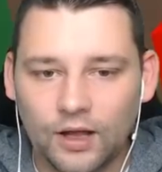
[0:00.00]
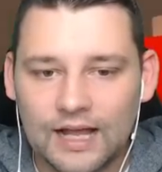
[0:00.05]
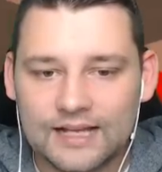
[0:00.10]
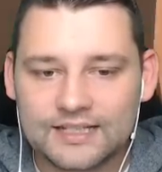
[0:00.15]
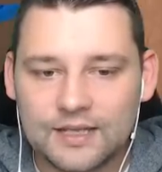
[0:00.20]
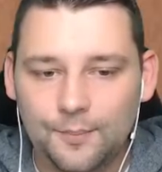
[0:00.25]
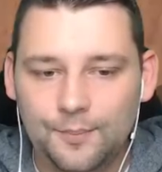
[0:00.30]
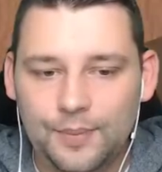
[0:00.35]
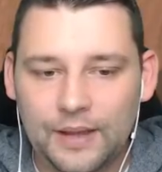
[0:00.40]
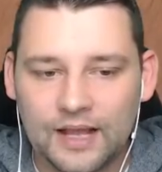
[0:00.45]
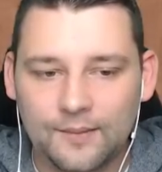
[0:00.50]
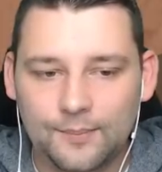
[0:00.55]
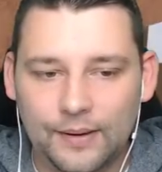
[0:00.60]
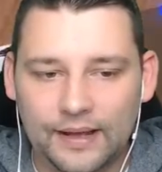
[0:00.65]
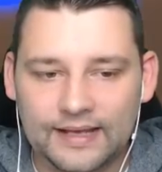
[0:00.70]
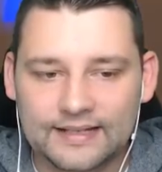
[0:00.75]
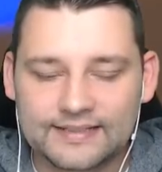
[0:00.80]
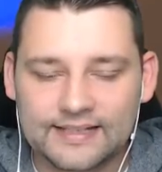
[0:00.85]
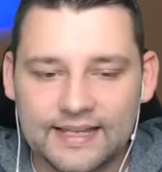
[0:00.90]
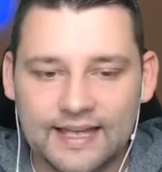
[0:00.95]
that's a big
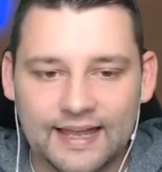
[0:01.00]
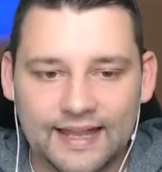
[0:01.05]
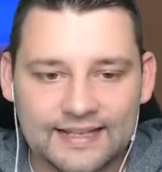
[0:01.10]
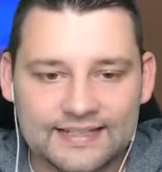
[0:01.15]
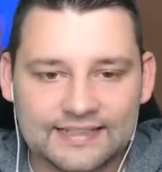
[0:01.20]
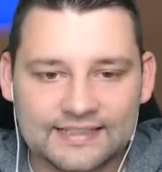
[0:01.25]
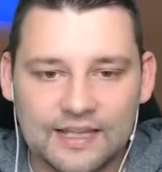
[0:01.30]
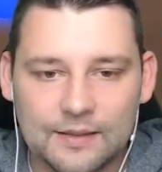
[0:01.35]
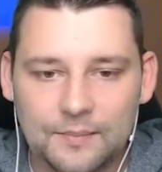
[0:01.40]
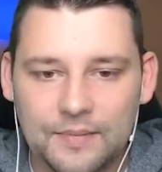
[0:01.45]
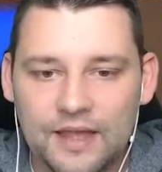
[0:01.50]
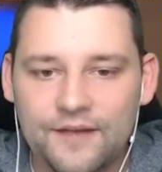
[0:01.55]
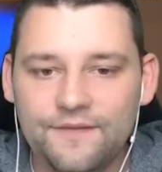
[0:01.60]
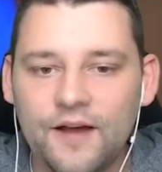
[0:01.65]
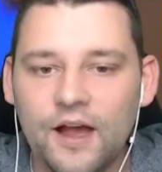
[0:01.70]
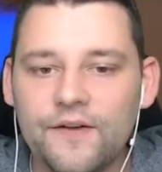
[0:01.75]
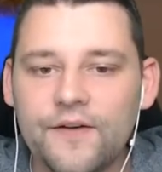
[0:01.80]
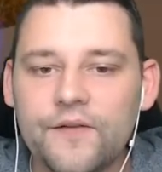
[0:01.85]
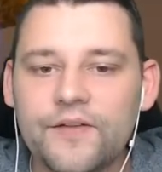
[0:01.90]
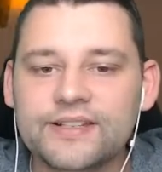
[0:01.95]
piece here. This is a, If
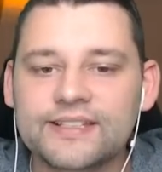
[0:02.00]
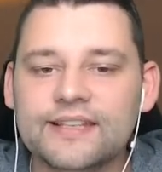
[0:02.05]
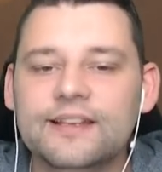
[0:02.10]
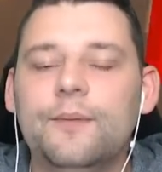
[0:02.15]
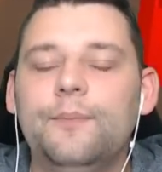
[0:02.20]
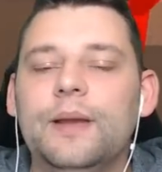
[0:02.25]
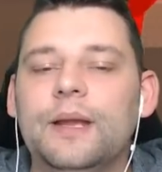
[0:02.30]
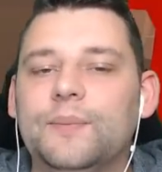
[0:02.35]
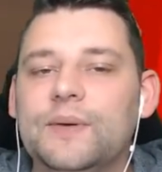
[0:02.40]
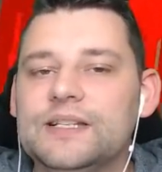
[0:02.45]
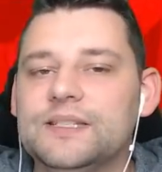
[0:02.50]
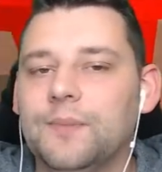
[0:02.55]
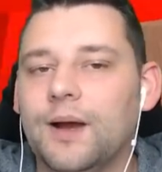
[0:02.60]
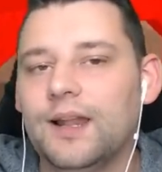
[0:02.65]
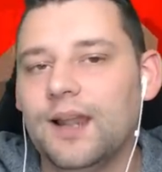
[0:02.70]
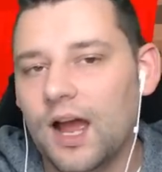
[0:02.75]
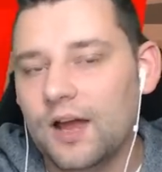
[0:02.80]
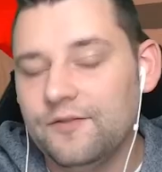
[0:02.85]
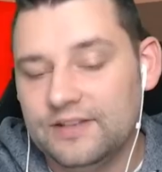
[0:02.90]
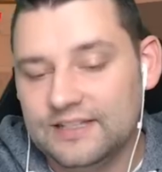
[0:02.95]
I've ever seen a big piece in my
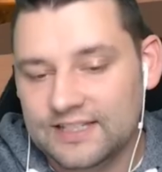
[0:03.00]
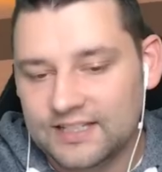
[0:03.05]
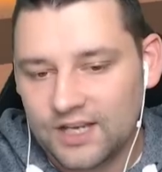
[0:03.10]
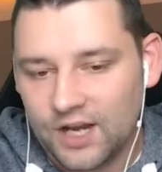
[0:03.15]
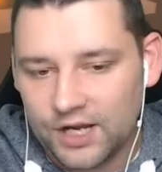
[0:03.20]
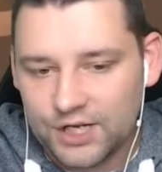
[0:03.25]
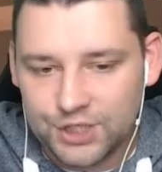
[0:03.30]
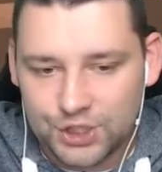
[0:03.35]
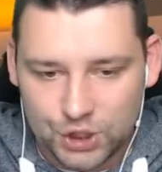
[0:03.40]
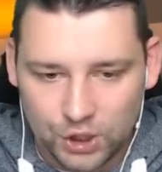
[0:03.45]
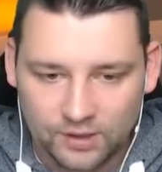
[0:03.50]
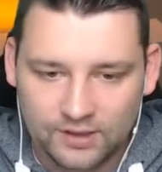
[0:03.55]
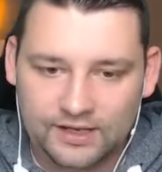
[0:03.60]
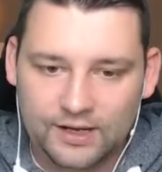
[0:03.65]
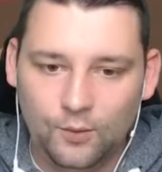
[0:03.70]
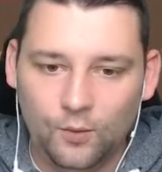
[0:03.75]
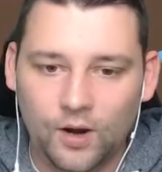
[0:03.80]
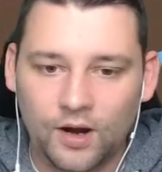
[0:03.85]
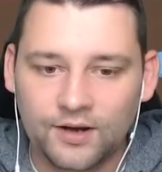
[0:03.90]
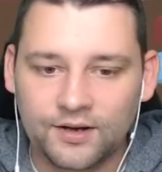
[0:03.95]
life, this is a nice
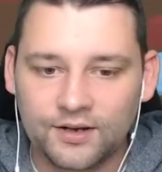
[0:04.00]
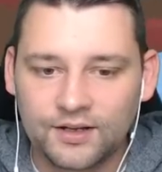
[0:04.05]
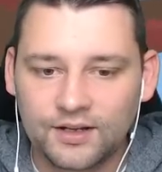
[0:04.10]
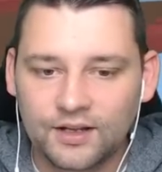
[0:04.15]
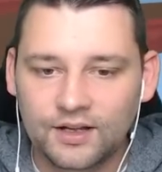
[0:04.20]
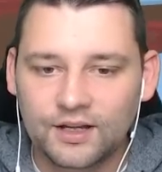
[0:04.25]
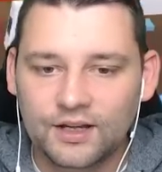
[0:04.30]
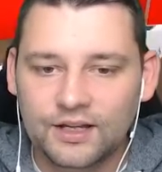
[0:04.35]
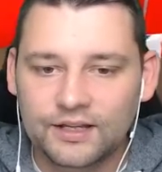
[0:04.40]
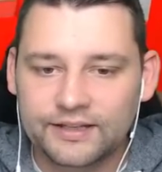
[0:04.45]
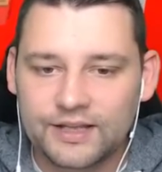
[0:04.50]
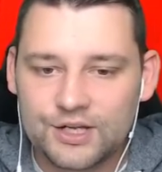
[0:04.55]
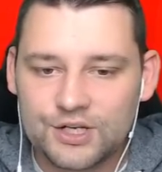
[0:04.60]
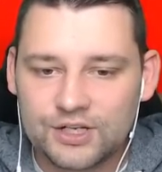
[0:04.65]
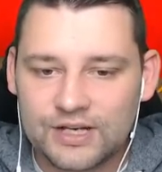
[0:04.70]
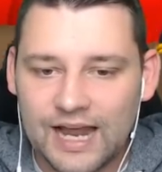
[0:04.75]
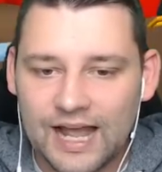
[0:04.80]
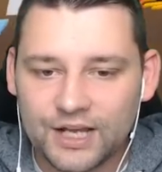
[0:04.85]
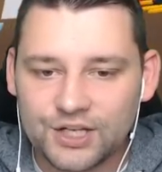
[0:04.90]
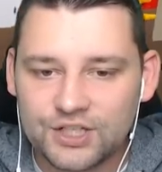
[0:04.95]
chunky one. This
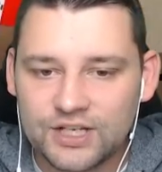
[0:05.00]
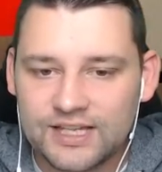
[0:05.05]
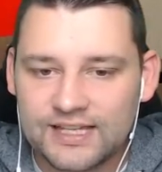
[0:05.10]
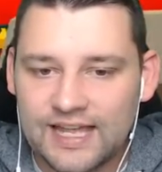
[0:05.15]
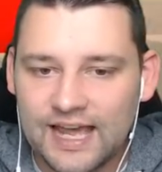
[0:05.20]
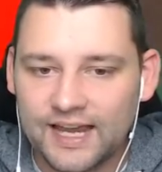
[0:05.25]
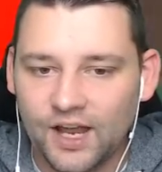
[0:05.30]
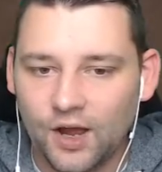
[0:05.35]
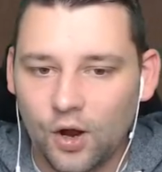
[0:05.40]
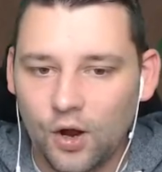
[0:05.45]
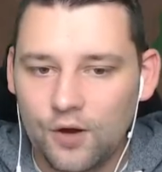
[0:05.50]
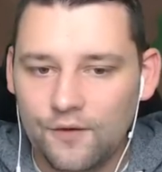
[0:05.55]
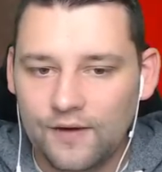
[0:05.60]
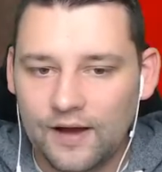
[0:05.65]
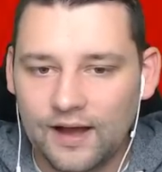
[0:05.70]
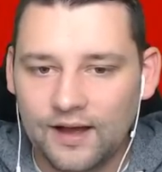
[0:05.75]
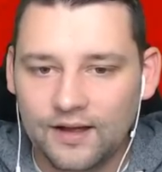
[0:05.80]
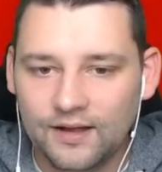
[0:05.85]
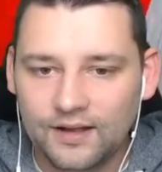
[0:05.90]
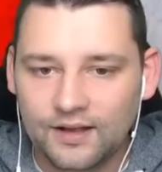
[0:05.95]
should actually get it
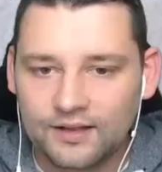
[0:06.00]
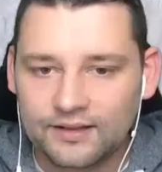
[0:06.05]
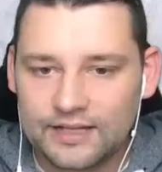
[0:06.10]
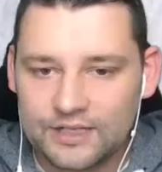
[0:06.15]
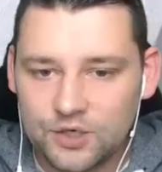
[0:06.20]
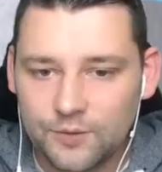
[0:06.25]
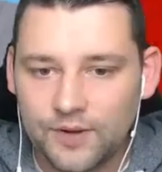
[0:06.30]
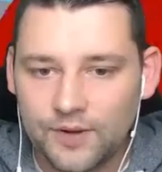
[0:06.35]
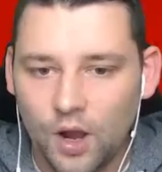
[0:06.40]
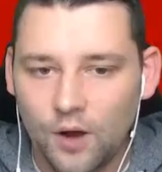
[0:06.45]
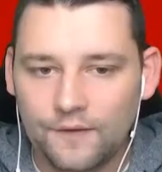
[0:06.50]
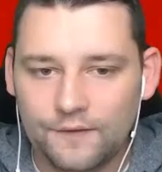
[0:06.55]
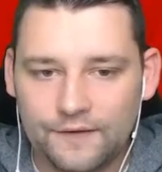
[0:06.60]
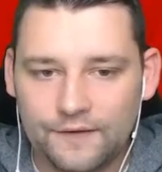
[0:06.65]
over. This should be over